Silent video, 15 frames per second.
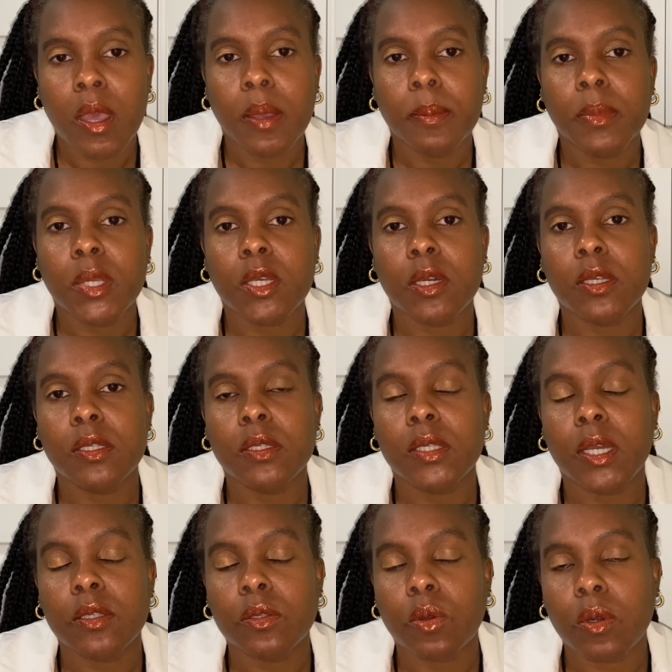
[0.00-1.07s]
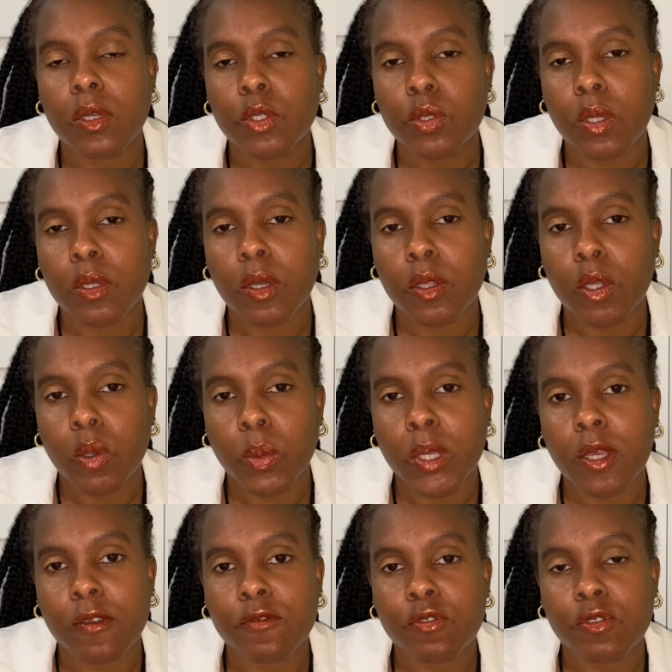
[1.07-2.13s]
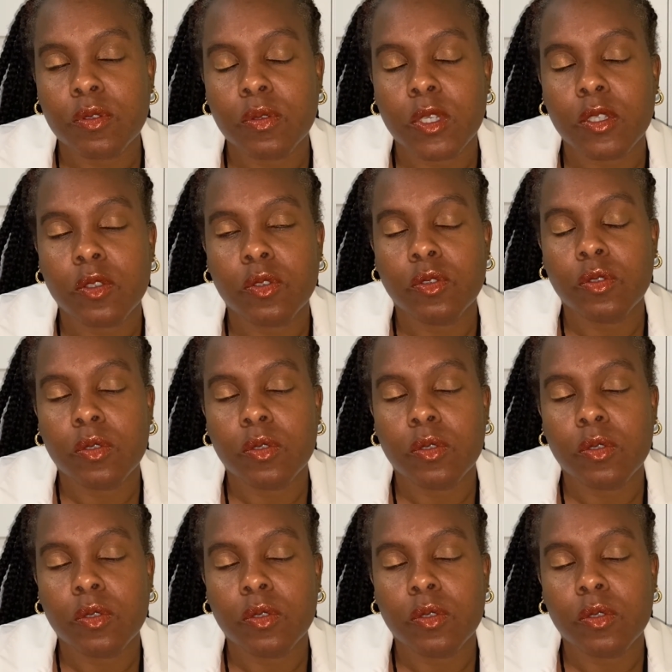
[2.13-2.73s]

because that's also another way of just